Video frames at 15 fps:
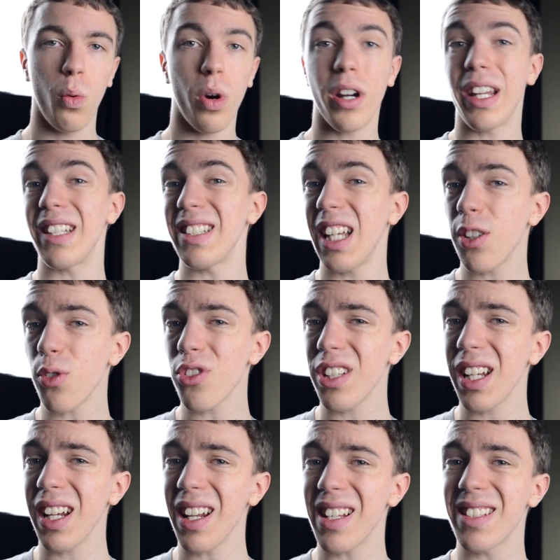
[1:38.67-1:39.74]
Where it gets
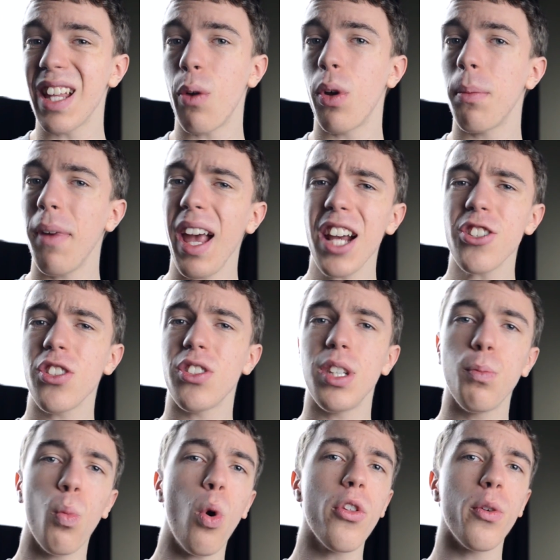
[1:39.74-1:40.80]
interesting is that we may actually see
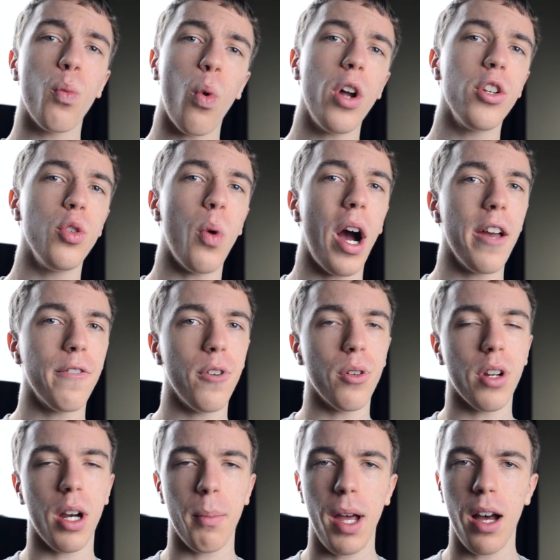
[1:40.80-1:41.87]
more than one new iPhone
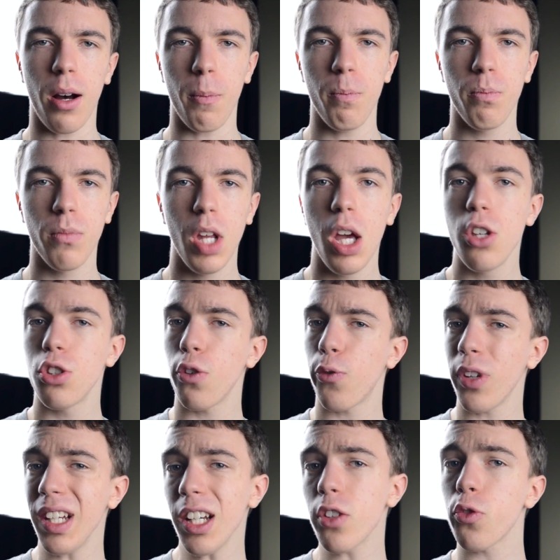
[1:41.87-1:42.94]
come out. So for
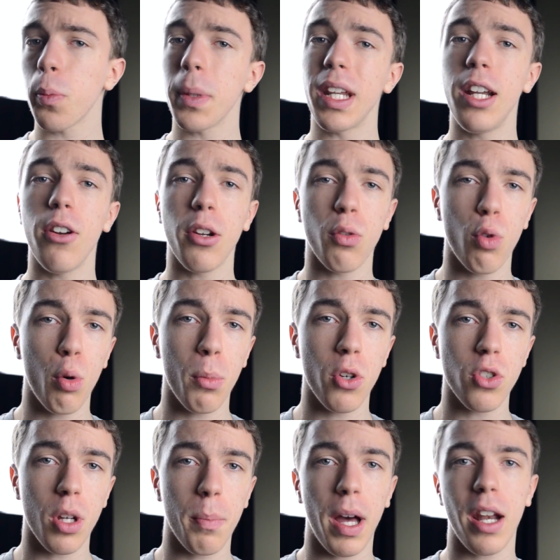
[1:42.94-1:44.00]
years I've been hearing
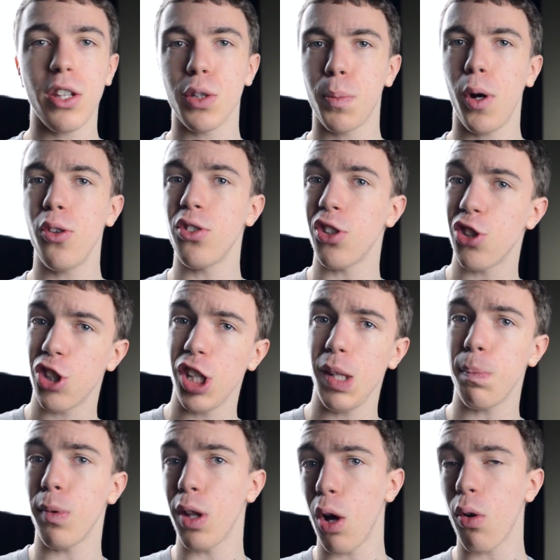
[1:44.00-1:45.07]
rumors about a supposed
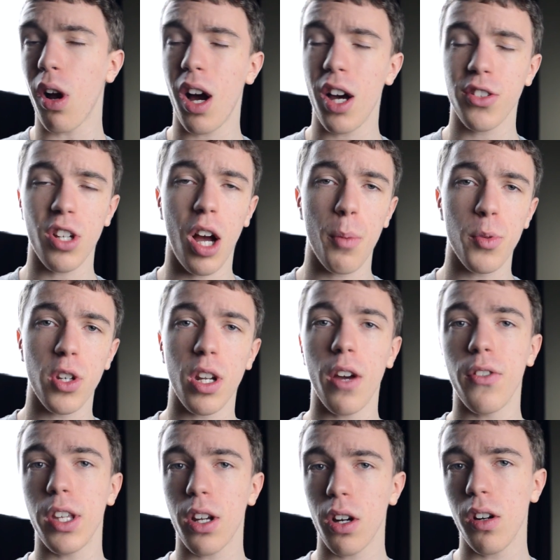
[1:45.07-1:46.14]
cheap, low-cost option of
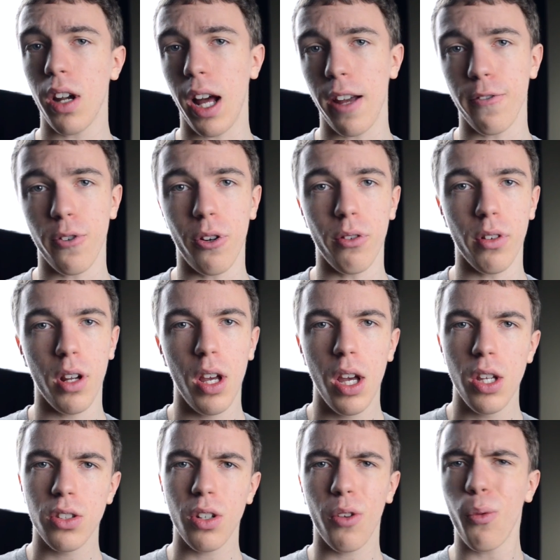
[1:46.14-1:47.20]
the current iPhone.
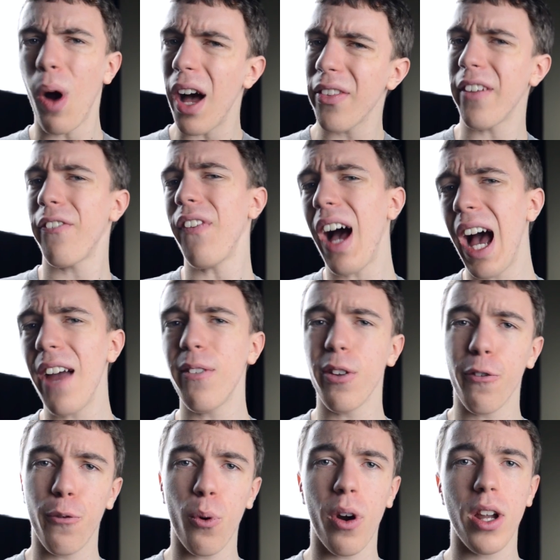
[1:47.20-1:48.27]
So while the 5 and the
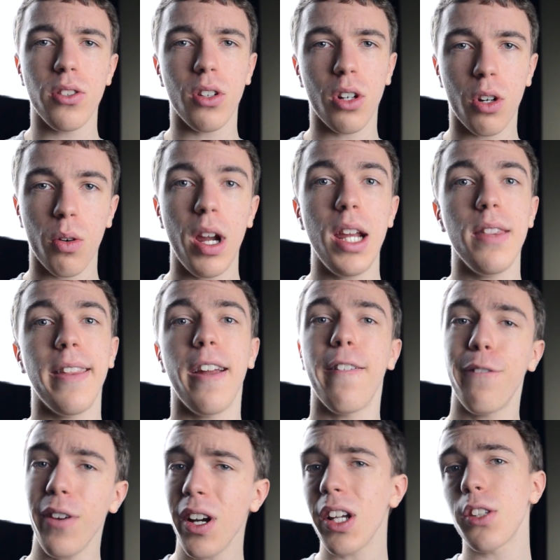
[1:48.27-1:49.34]
4S are great, they are
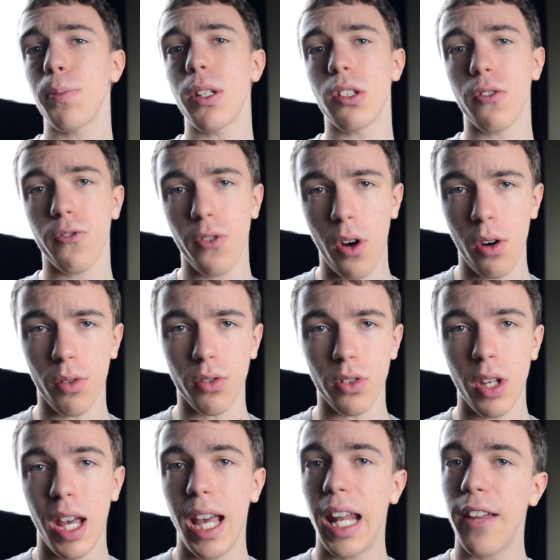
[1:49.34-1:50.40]
very expensive phones,
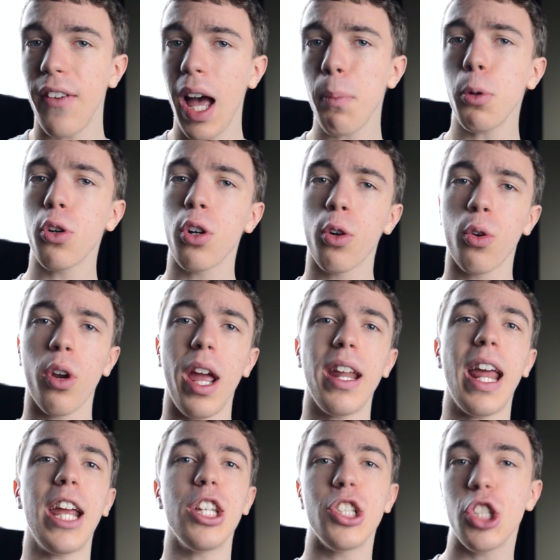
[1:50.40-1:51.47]
and if Apple could create
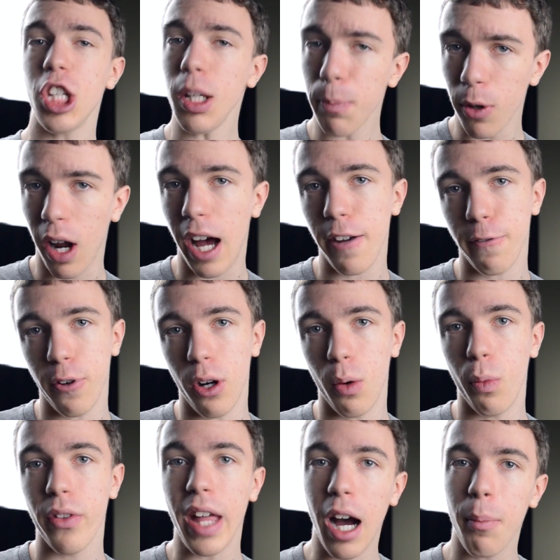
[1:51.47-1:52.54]
a cheaper iPhone
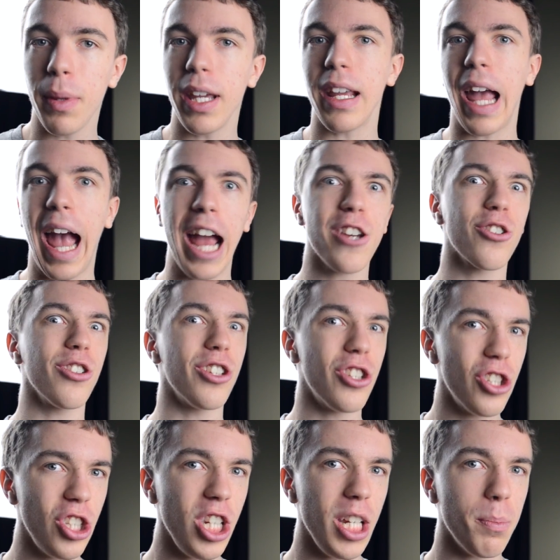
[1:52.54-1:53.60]
without being actually
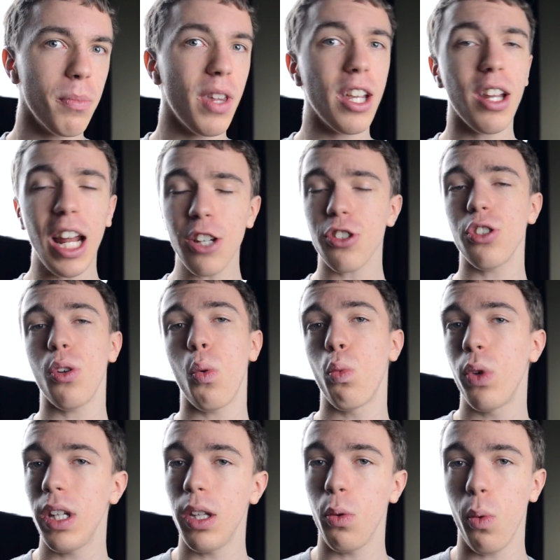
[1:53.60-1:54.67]
cheap, they could actually do
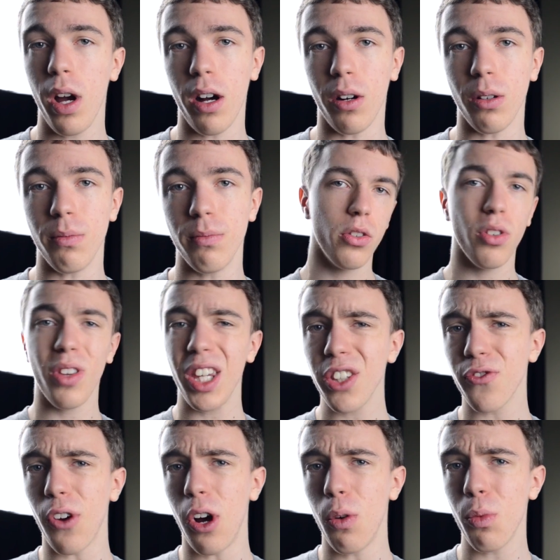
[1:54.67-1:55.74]
really well. So this
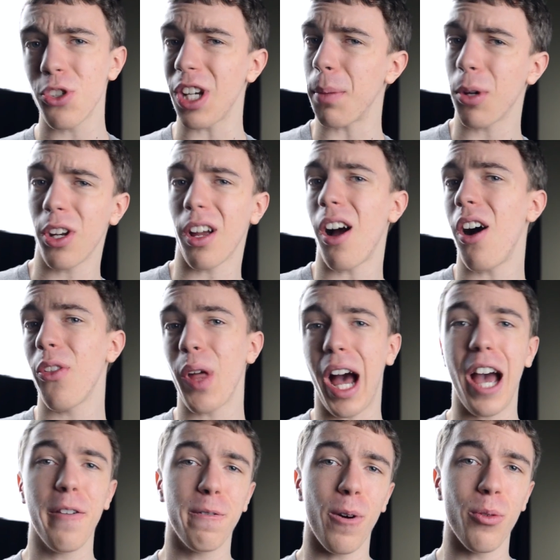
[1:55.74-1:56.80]
phone, which I'm going to call the
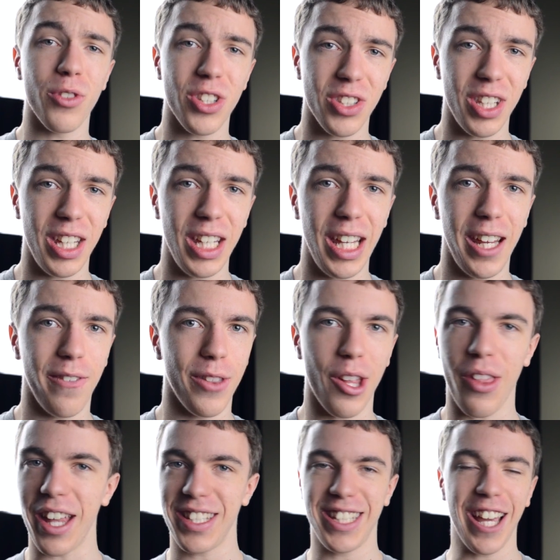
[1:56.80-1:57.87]
iPhone C, even though
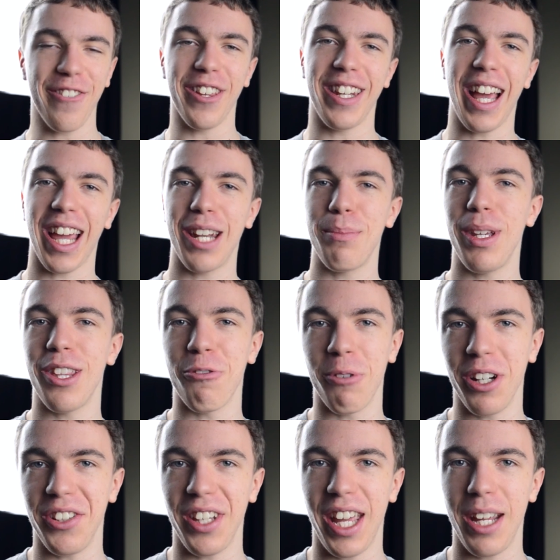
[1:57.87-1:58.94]
that's definitely not going to be the
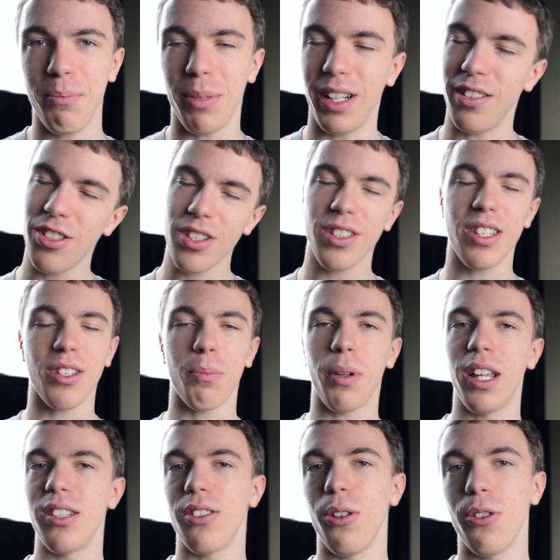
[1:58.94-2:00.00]
real name, but just as a
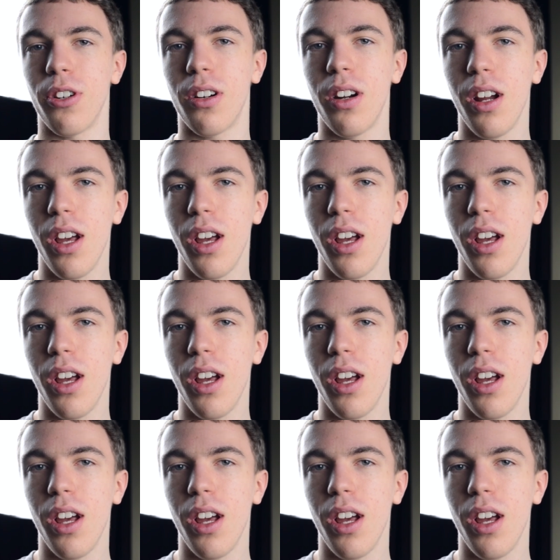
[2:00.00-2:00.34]
placeholder.